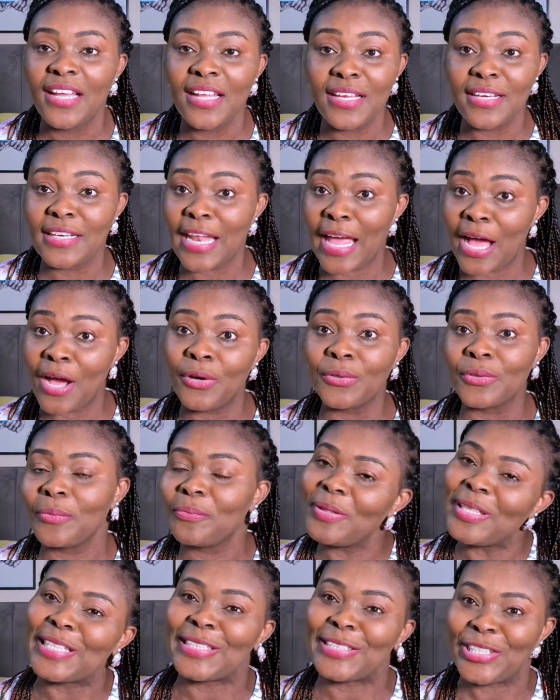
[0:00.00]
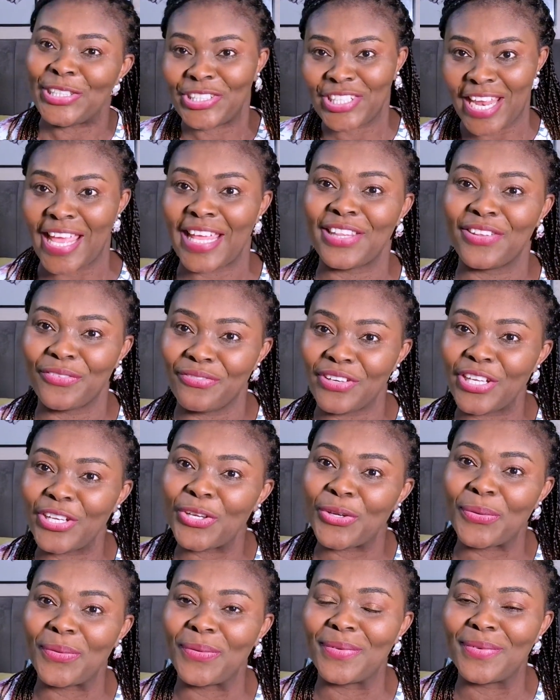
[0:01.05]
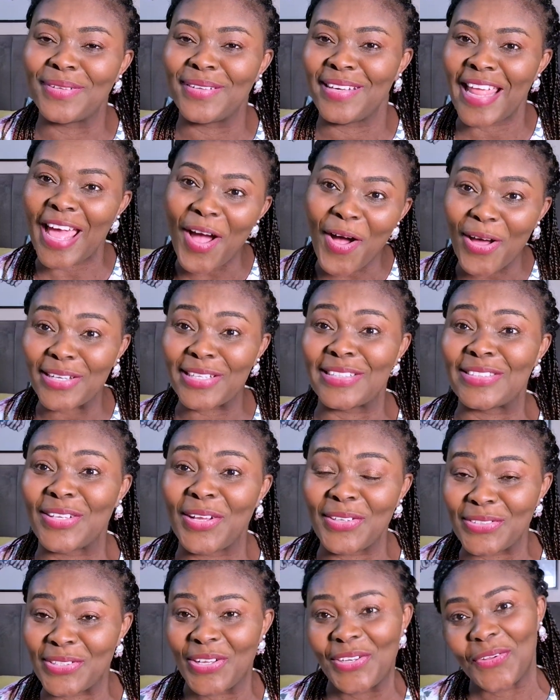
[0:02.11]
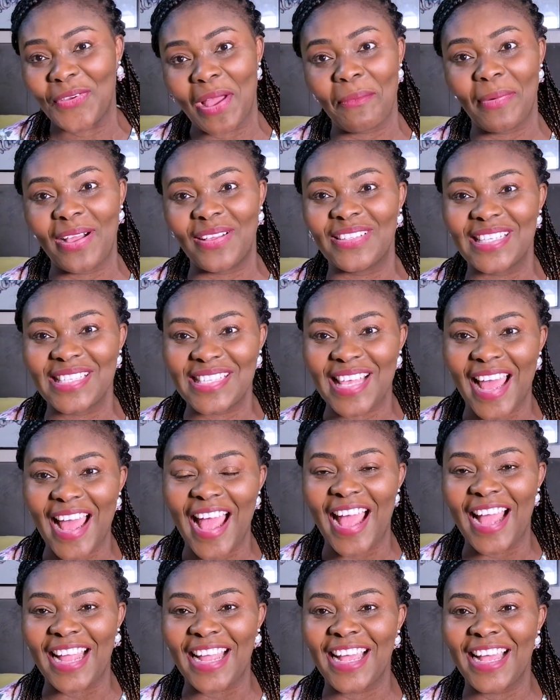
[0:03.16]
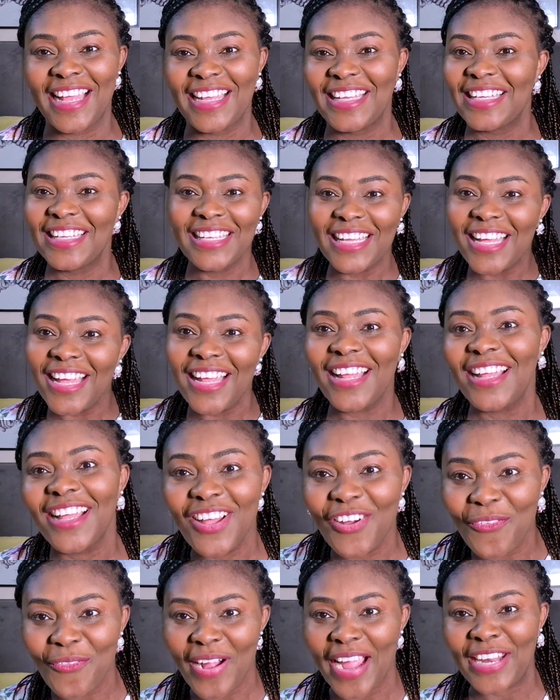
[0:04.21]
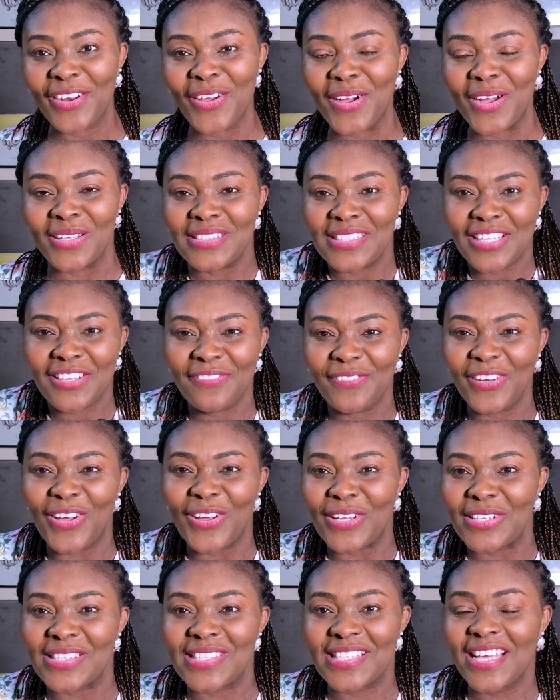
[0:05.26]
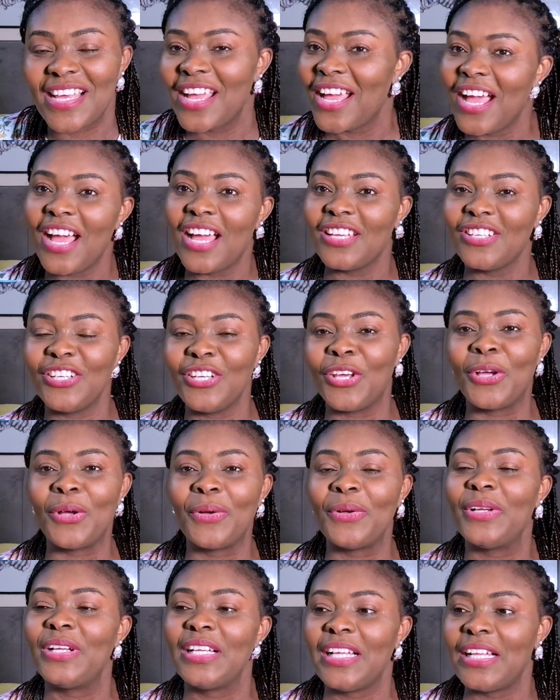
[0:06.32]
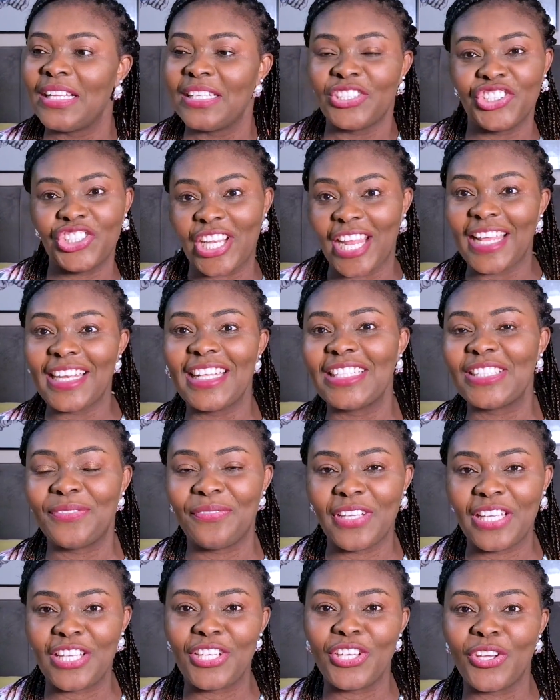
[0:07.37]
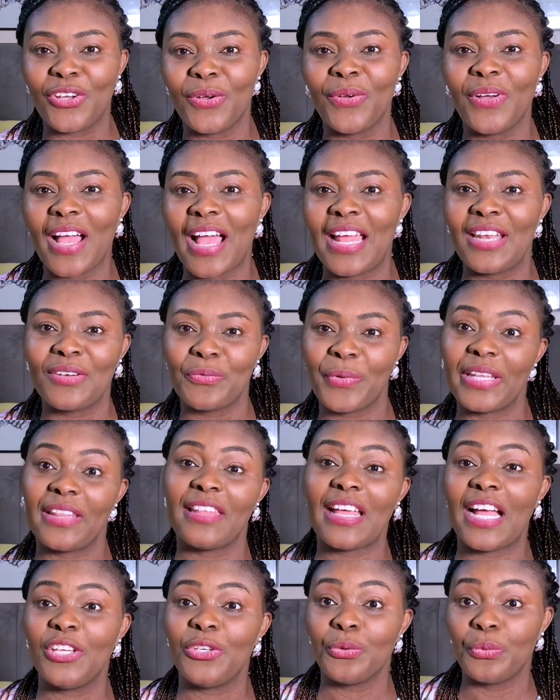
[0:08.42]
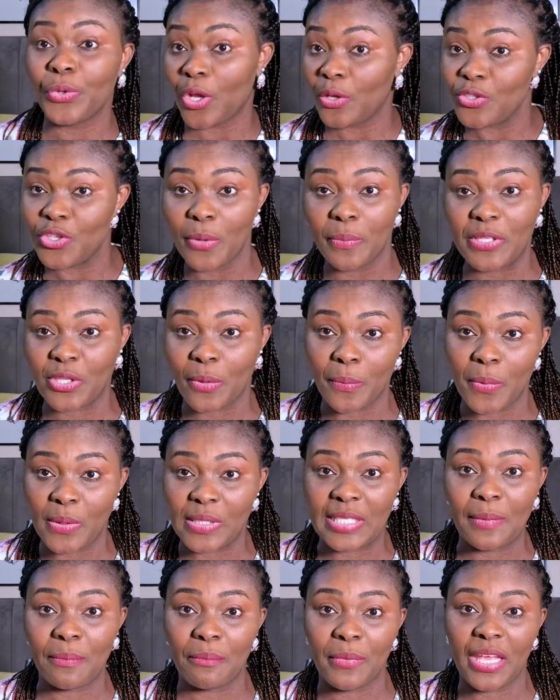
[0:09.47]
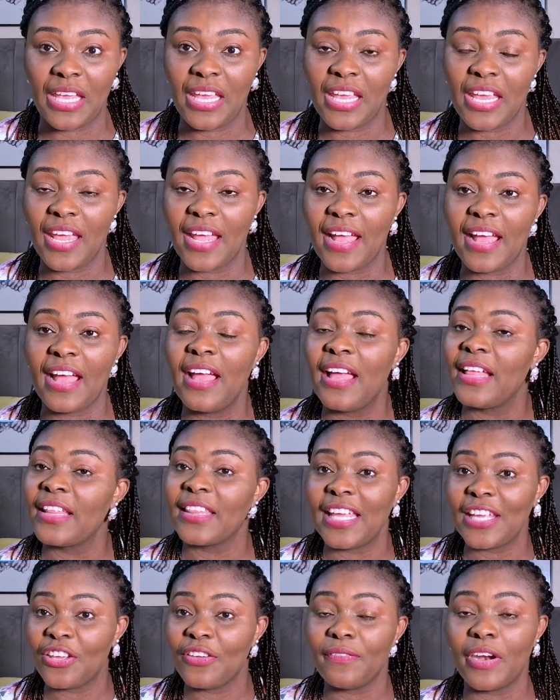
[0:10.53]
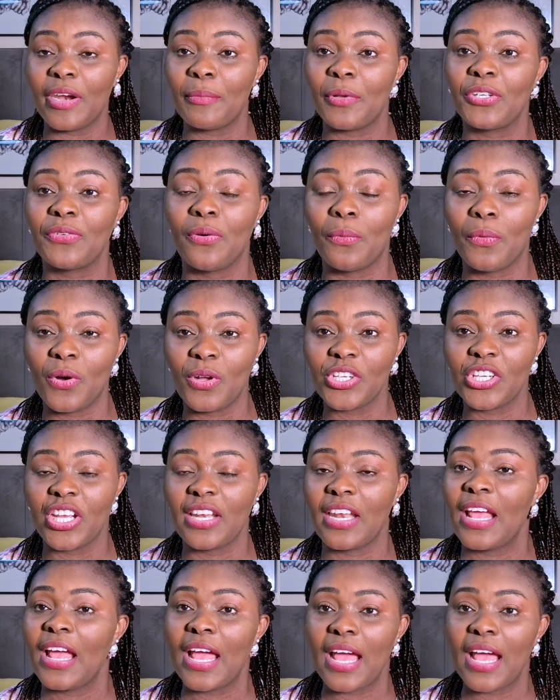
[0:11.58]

Now, please share the video. Let others also know about this hack. Why not? If not, share this video, and with that, you would also be supporting me here. Thank you very much for watching.